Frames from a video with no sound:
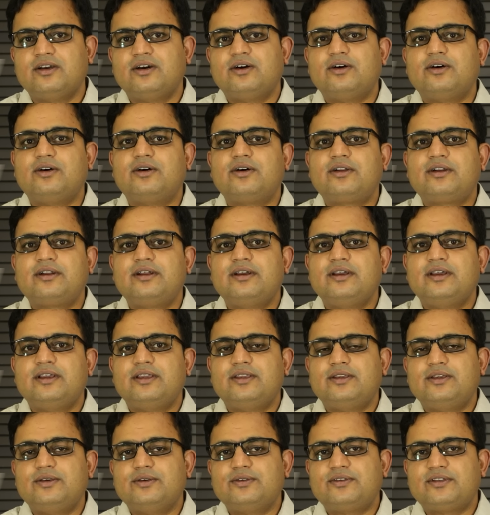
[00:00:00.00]
or
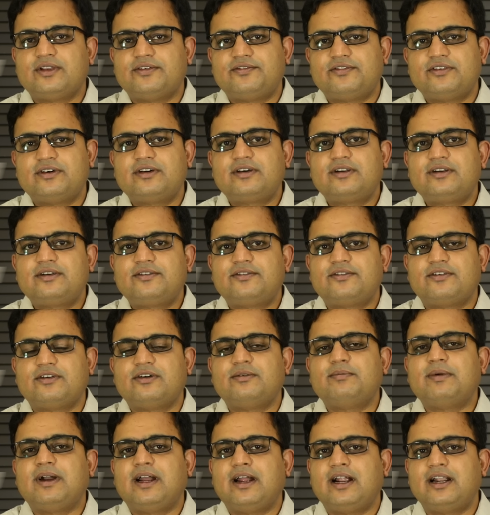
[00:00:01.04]
you suffer
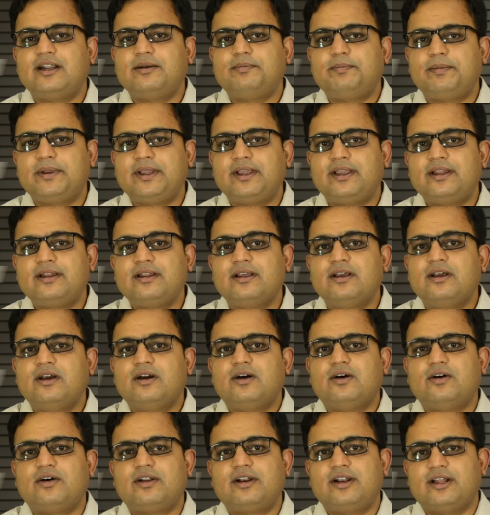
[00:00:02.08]
from hand pain
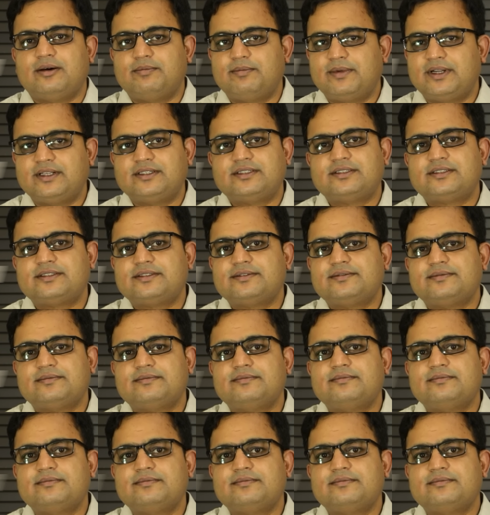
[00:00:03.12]
or numbness.